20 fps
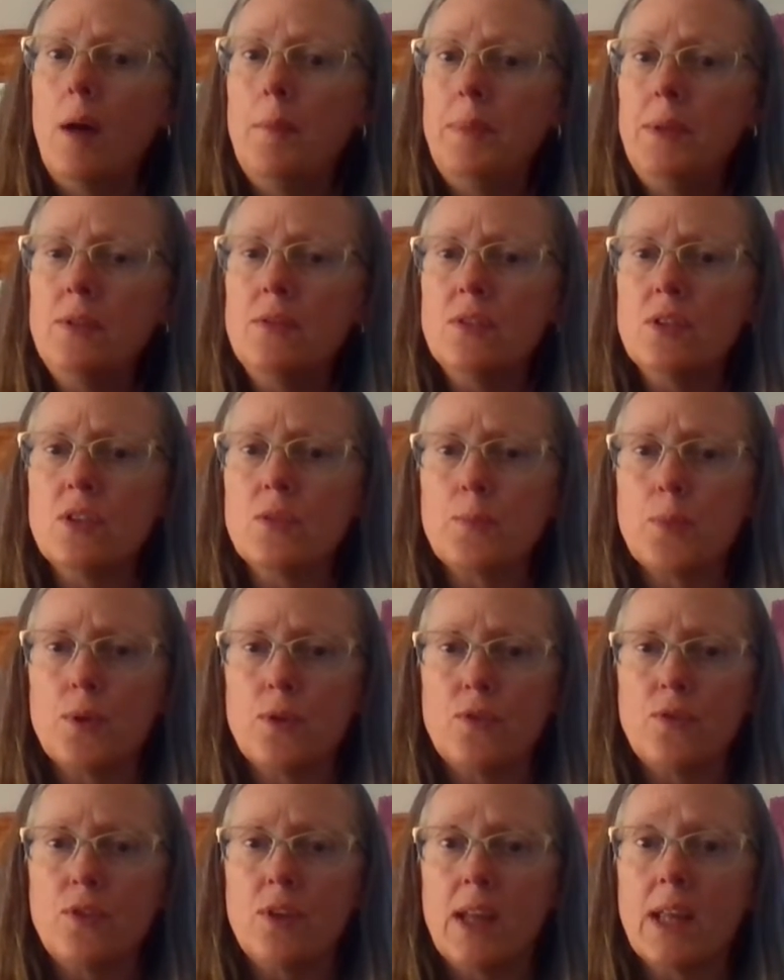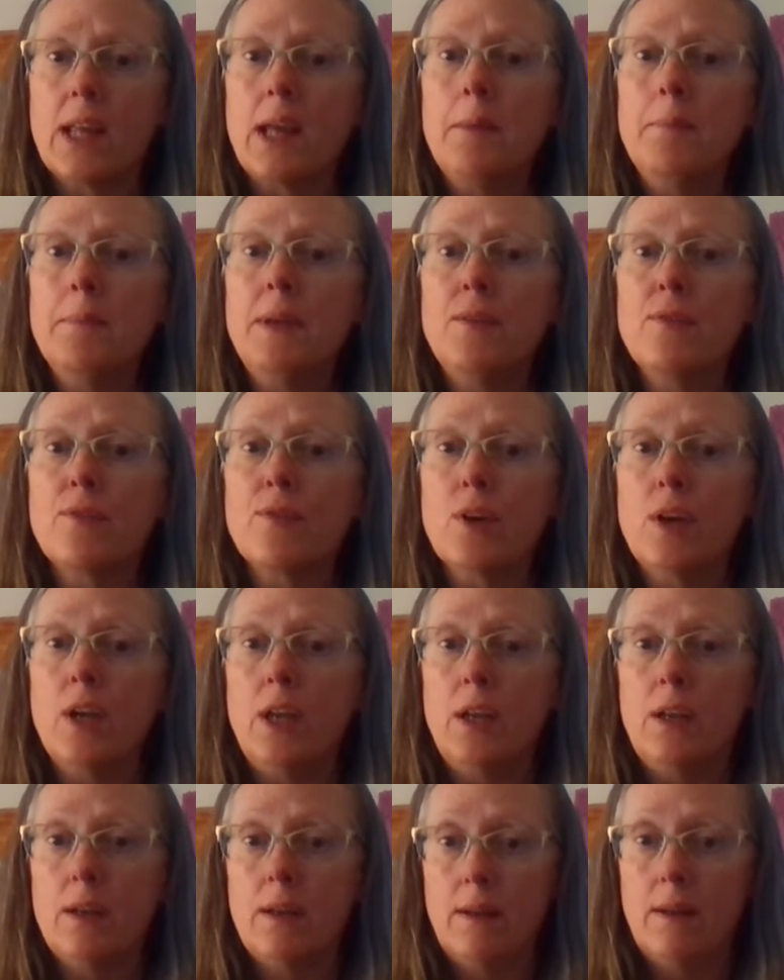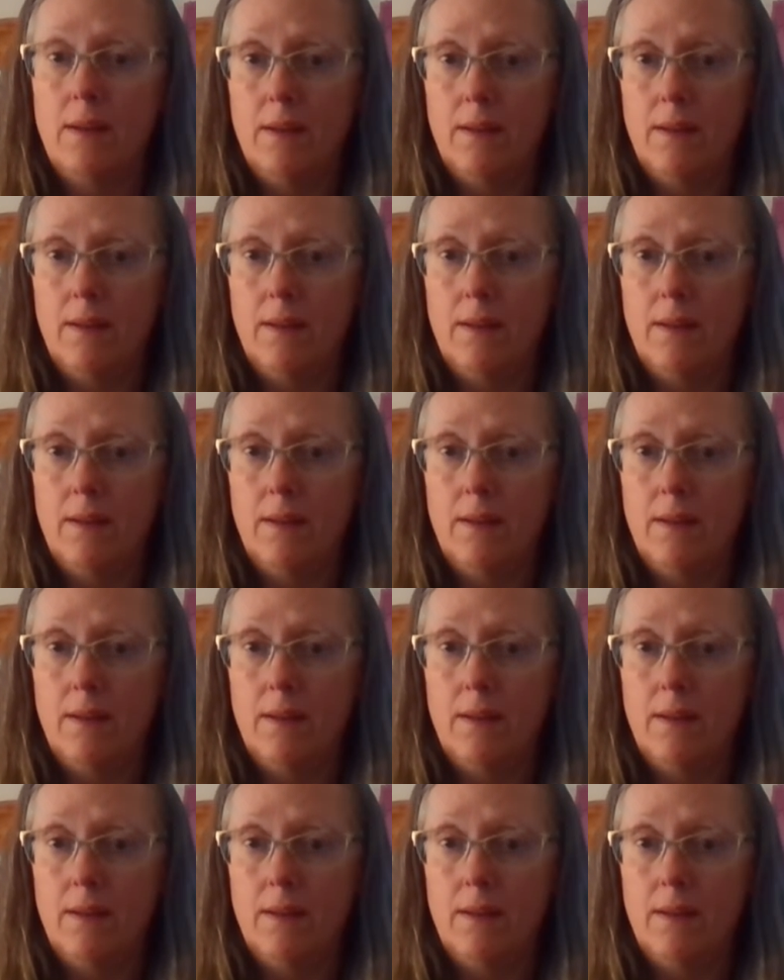a business person and can be freed.